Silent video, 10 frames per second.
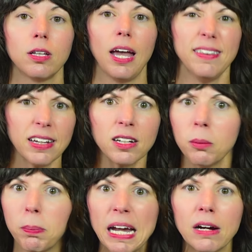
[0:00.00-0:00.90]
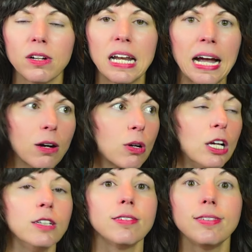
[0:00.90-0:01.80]
And then compare to now.
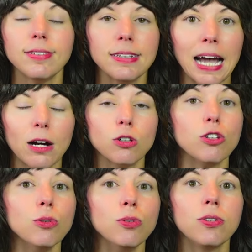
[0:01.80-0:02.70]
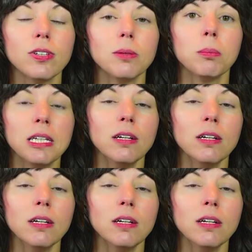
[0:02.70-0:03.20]
See how you see me